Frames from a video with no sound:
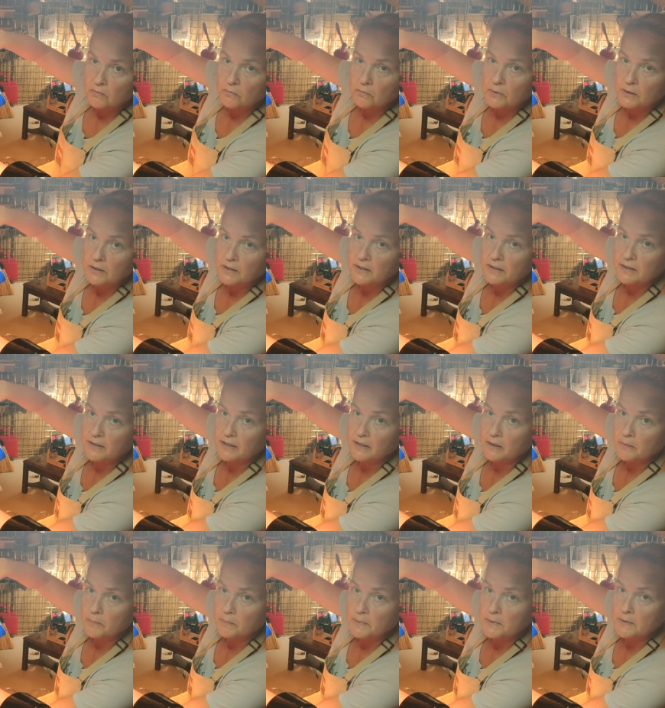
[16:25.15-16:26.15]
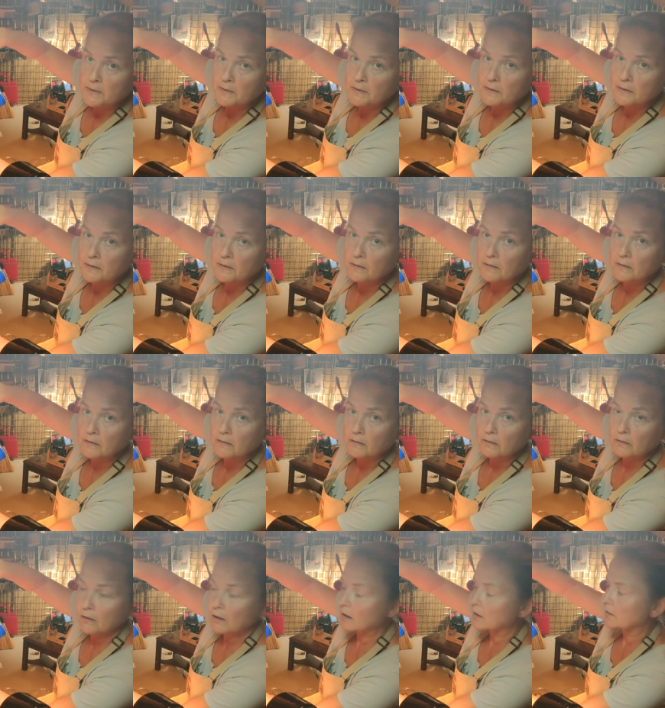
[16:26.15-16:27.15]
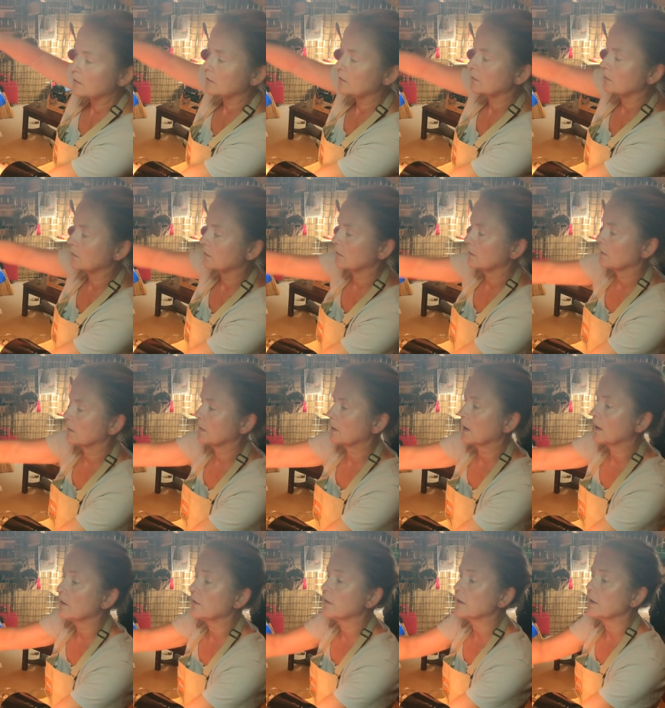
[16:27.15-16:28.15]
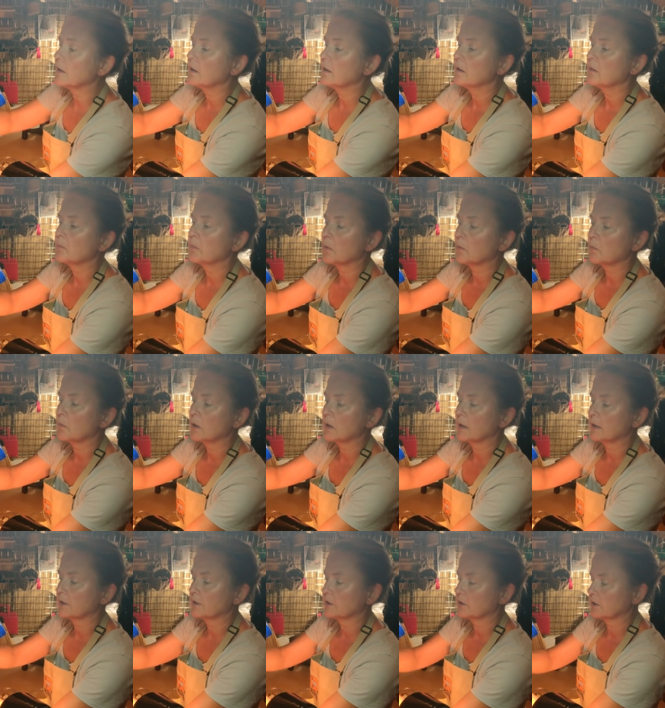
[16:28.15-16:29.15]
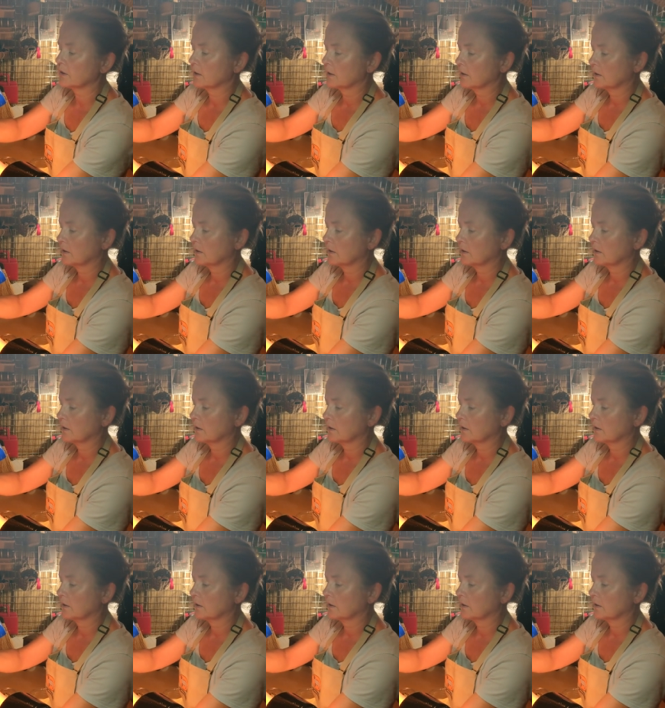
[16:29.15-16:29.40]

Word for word: with the tips. Uncarded, but washed.